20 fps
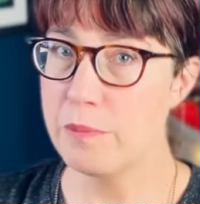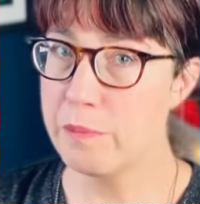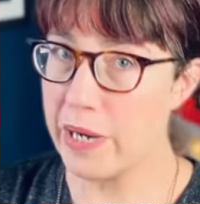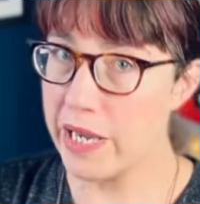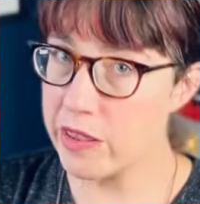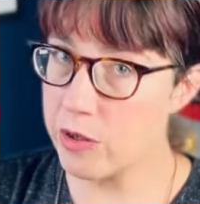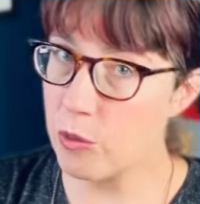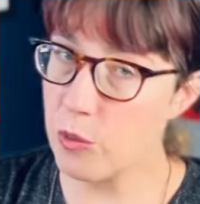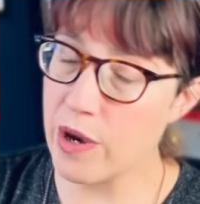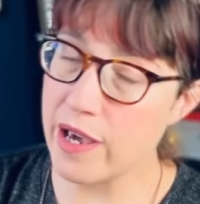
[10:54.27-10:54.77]

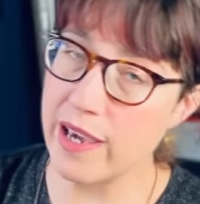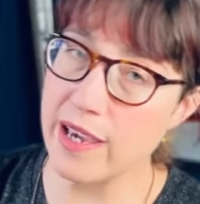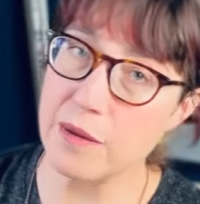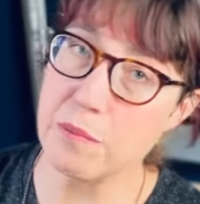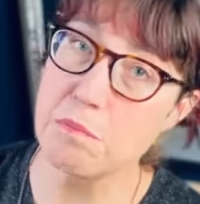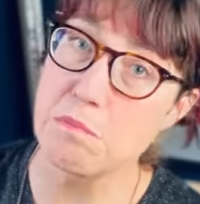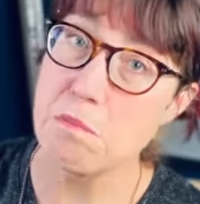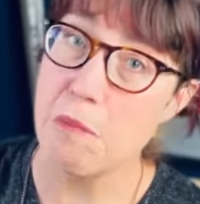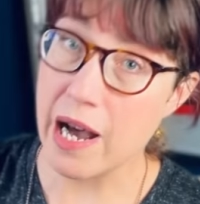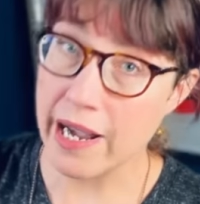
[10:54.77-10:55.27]
By the way,
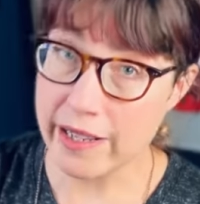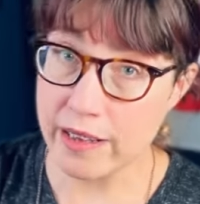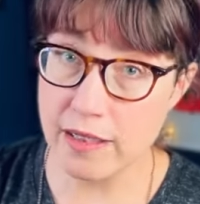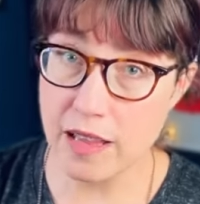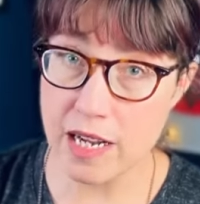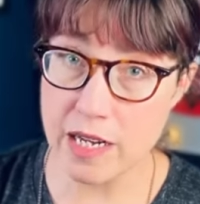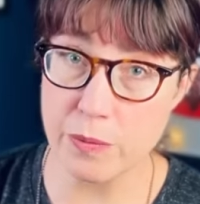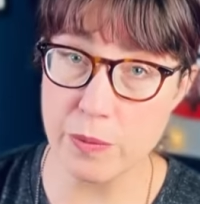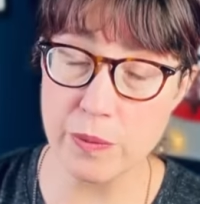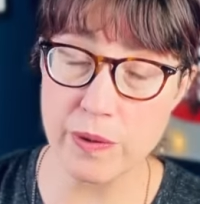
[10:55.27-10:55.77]
my
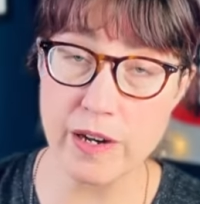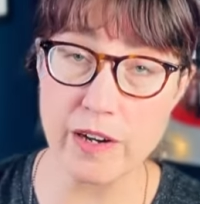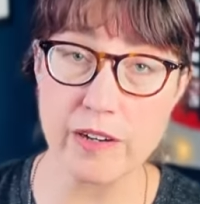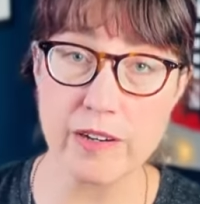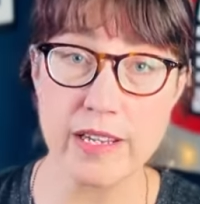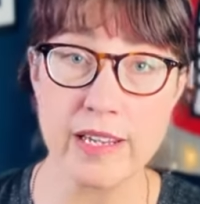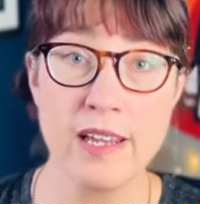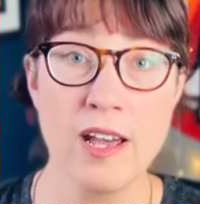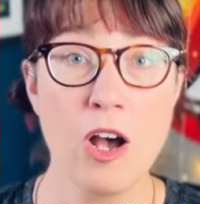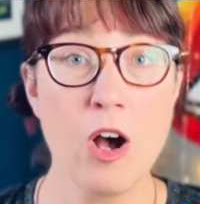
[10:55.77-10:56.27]

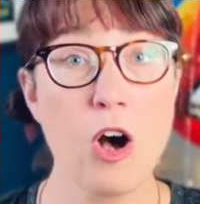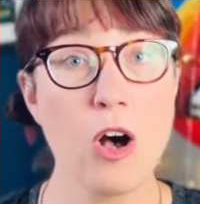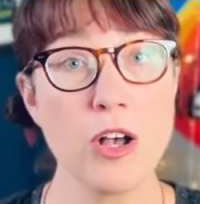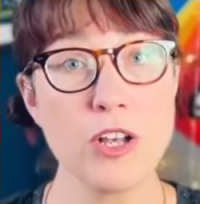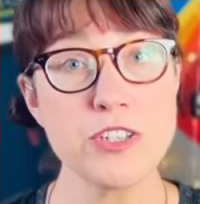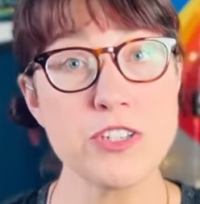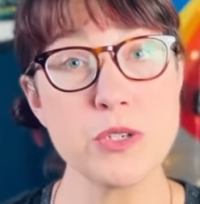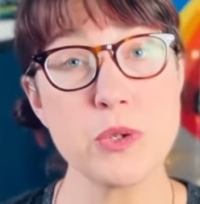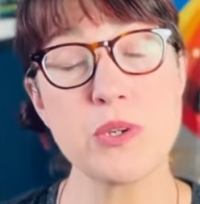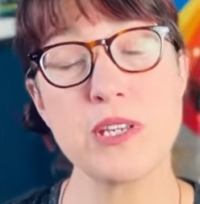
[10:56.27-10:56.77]
library
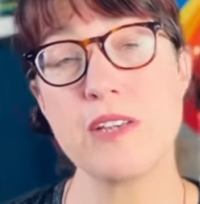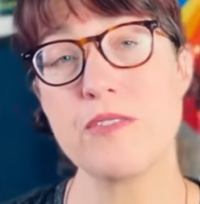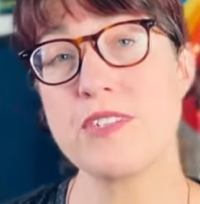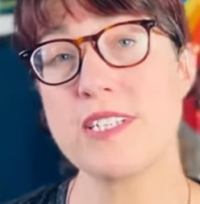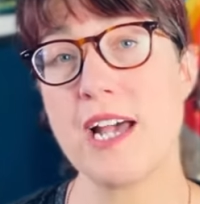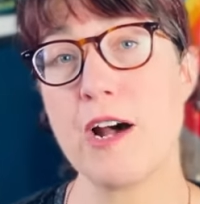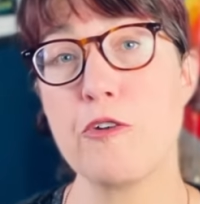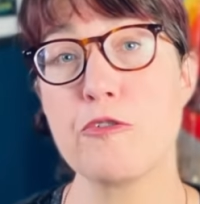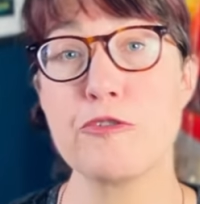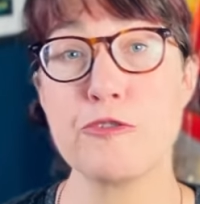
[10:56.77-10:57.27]
also
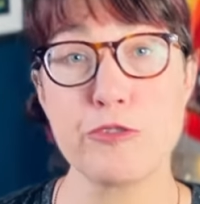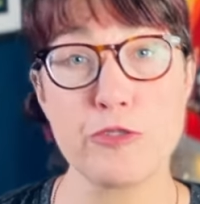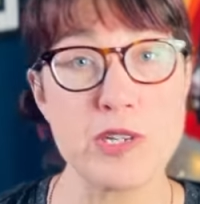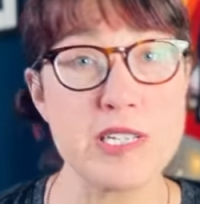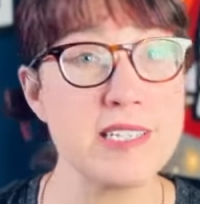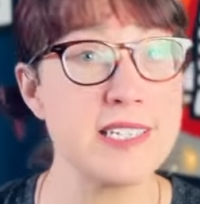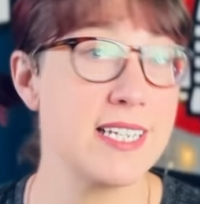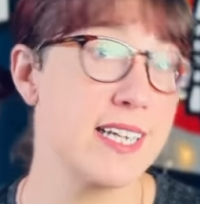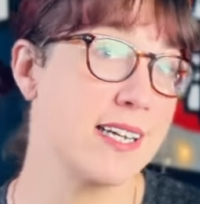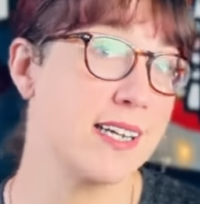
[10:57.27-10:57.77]
gives out
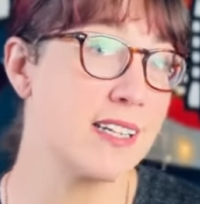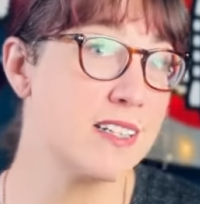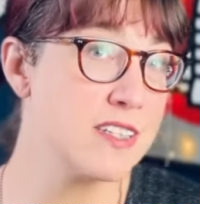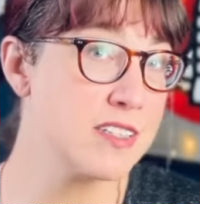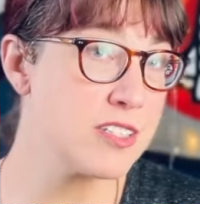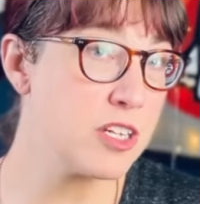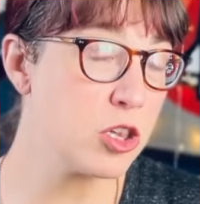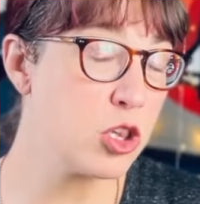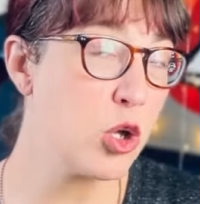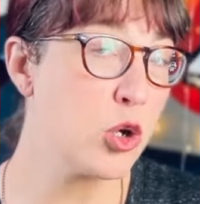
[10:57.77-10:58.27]
free
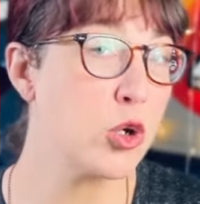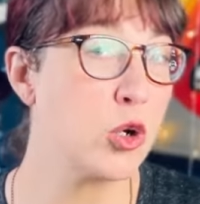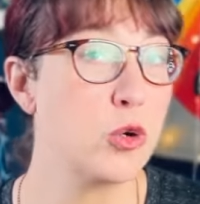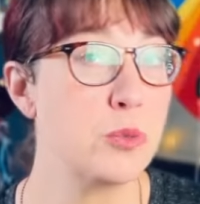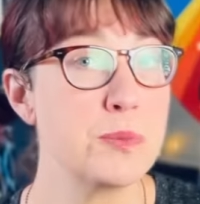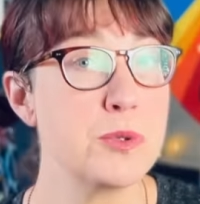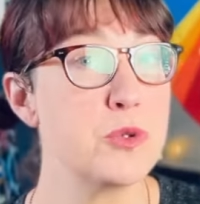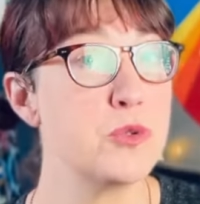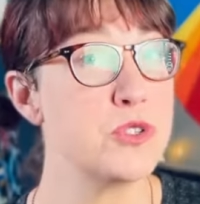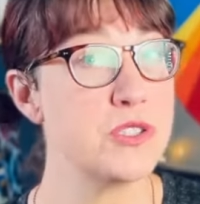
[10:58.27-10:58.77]
tickets to local
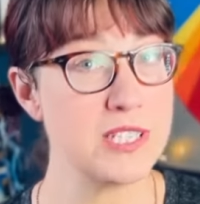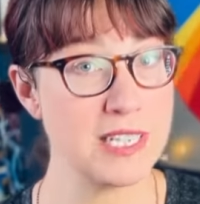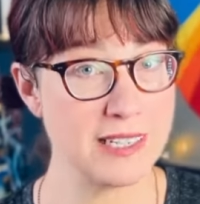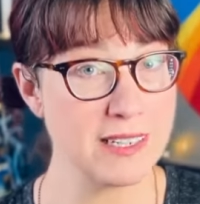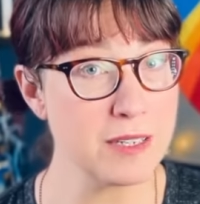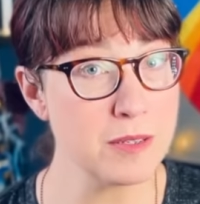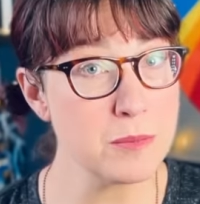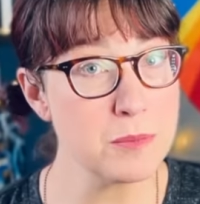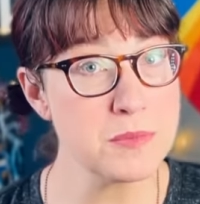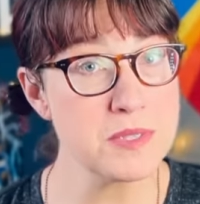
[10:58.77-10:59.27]

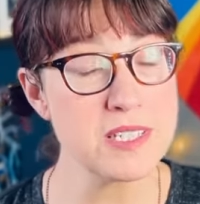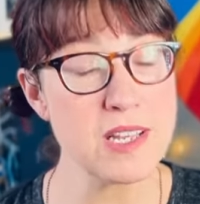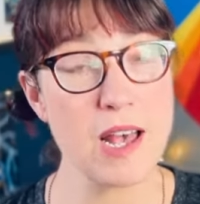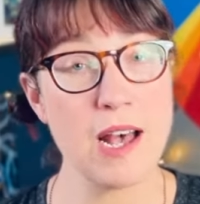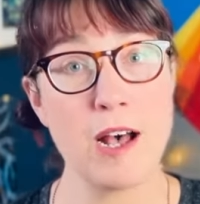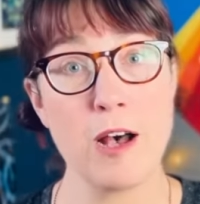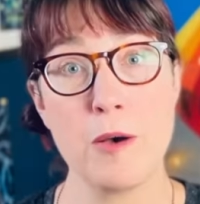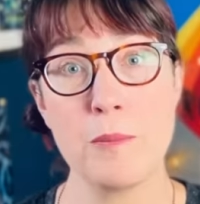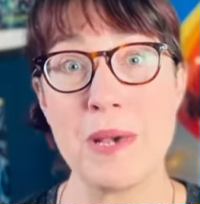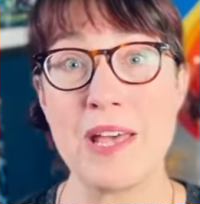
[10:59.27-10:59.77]
museums,
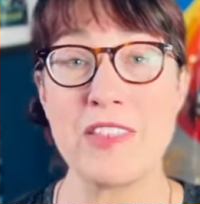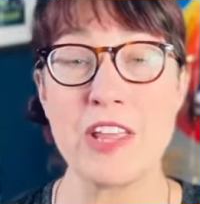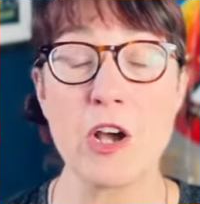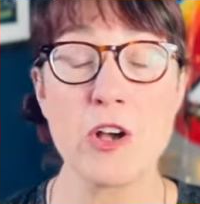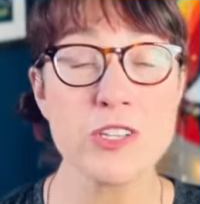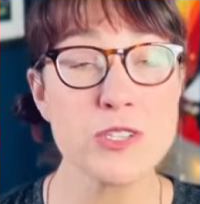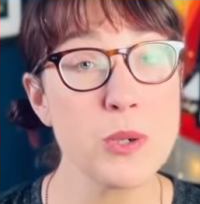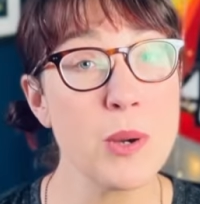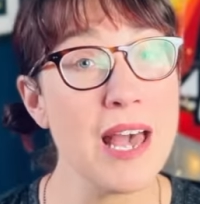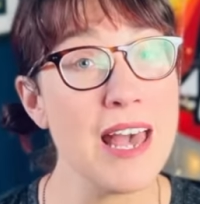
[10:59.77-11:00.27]
um, and they
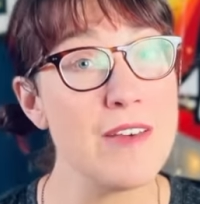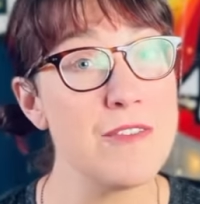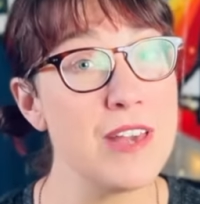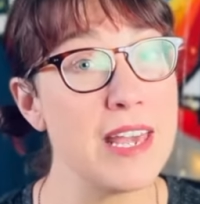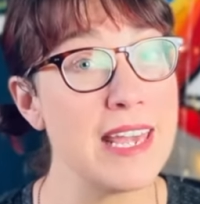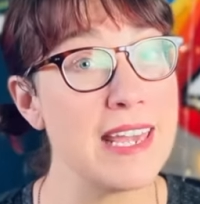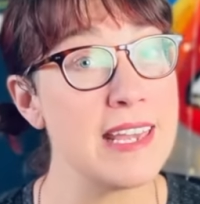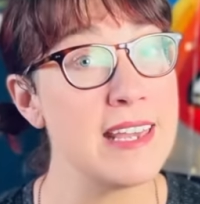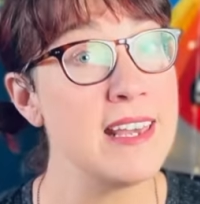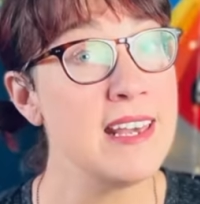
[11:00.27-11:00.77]
also have
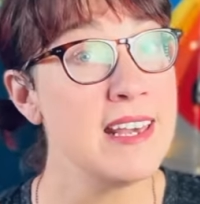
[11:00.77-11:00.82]
a